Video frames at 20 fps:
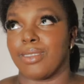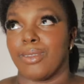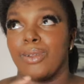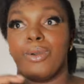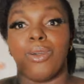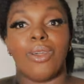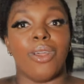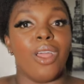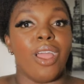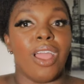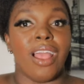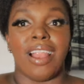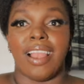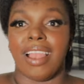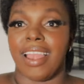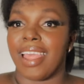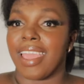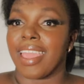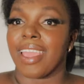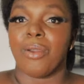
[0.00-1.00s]
So
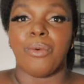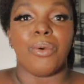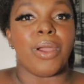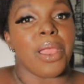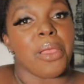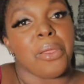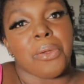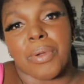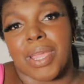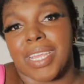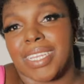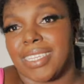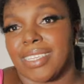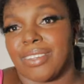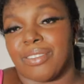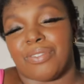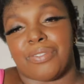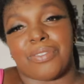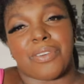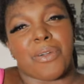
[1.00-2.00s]
like, what are you
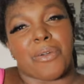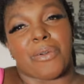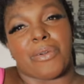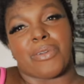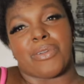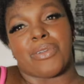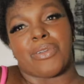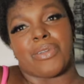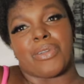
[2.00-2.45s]
waiting for?